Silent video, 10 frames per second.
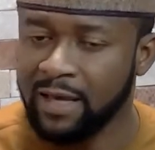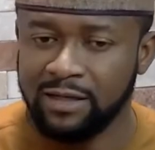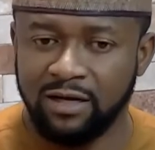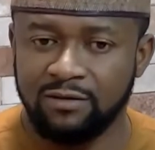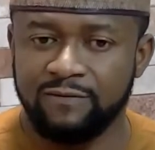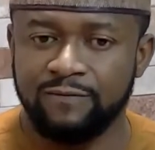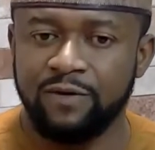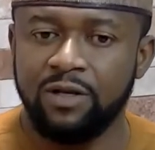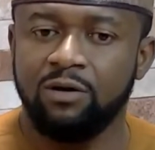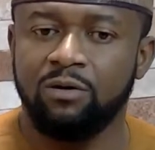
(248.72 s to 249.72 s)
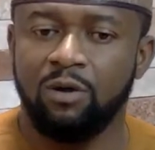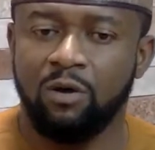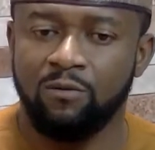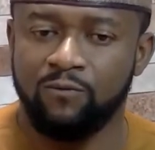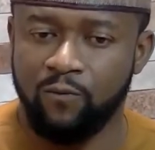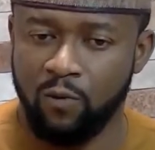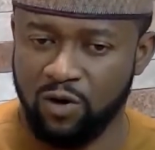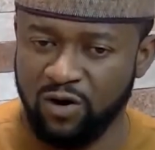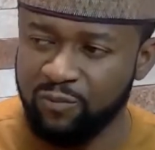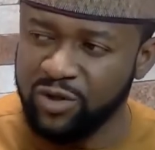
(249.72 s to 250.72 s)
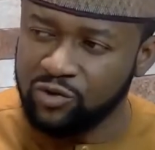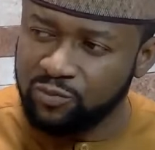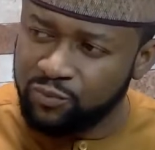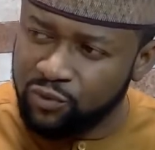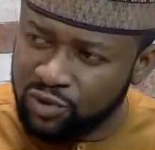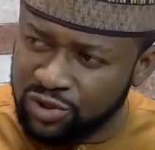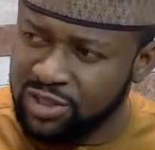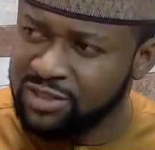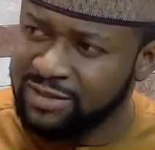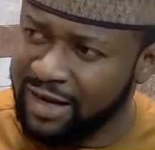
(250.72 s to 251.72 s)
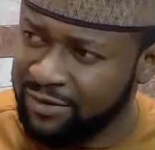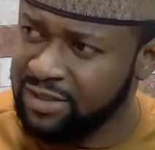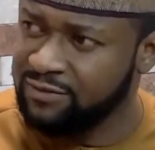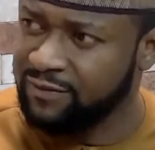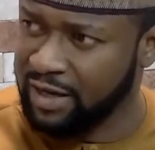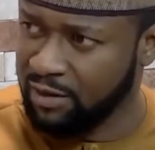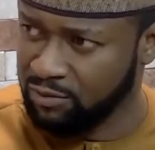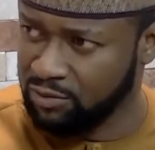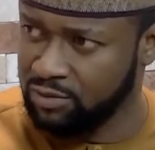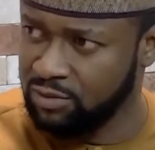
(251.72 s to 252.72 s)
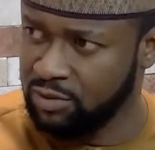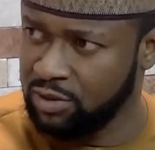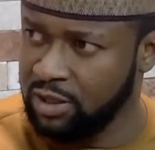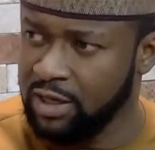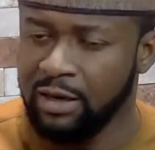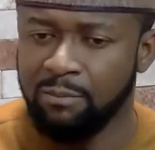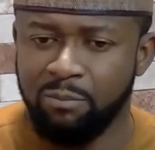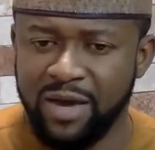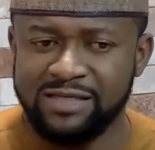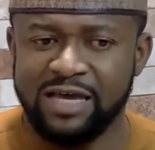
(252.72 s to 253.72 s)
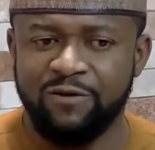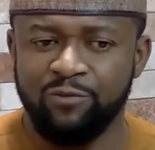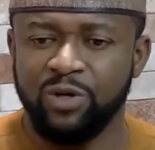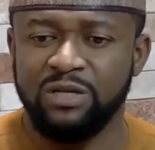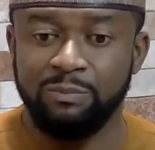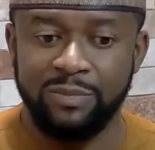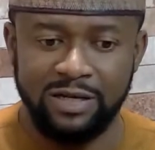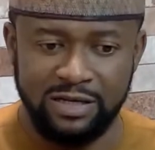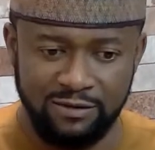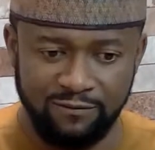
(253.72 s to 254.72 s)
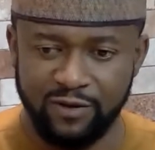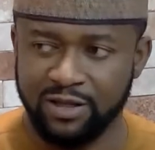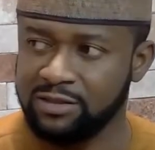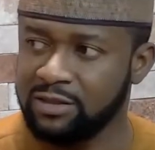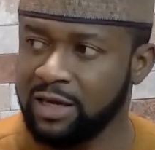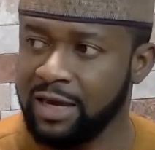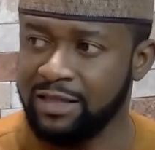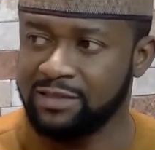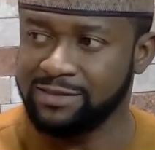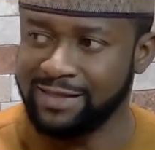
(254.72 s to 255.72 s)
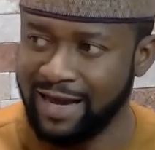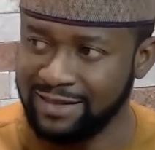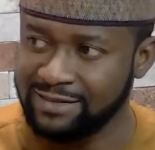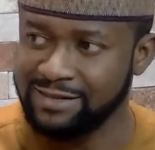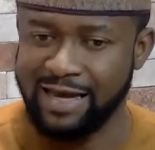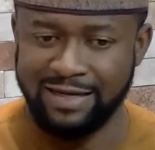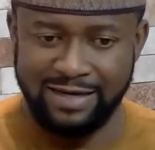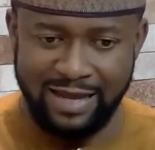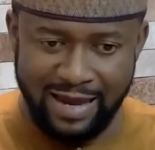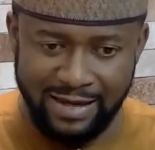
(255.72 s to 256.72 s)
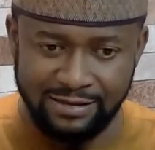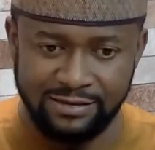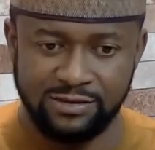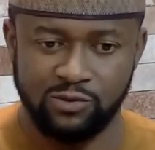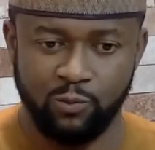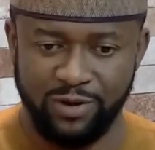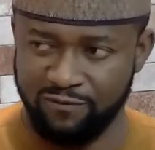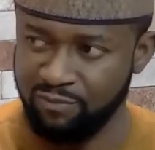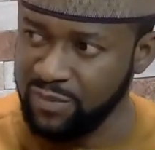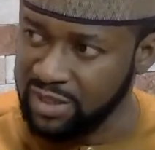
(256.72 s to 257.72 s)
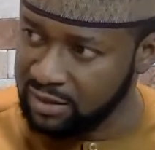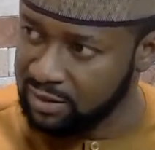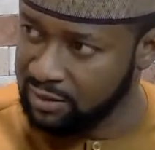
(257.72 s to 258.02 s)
Now, the failure for government to push this narrative out makes everybody believe that it starts and ends with me.